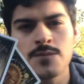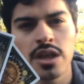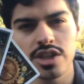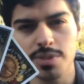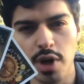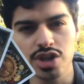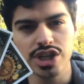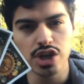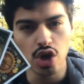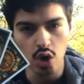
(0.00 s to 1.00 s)
This
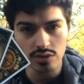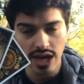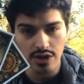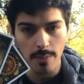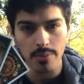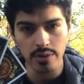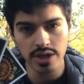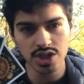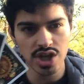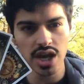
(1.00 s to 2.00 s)
person knows how to
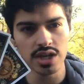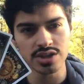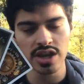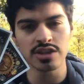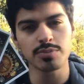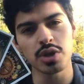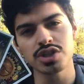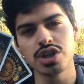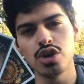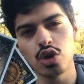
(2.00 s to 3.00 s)
bring change and this
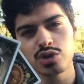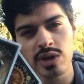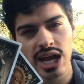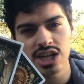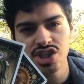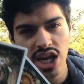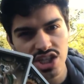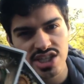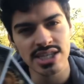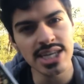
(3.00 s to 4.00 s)
person knows what kind of change
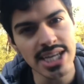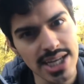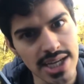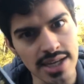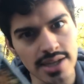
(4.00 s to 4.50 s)
is needed.